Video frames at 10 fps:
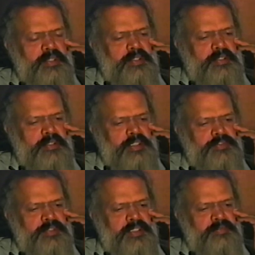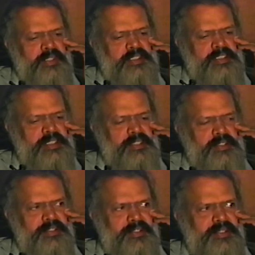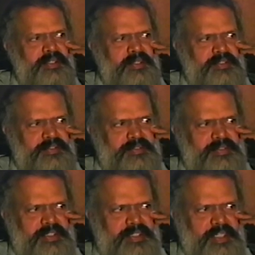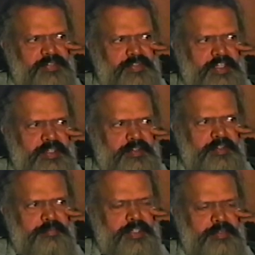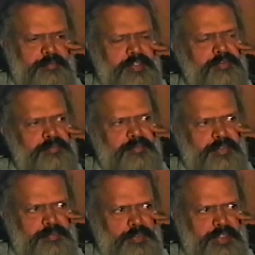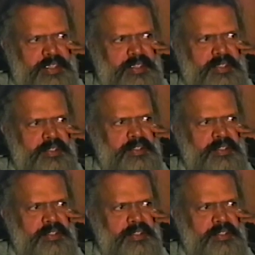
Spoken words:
Naturally, at one stage, such activity became a bit political,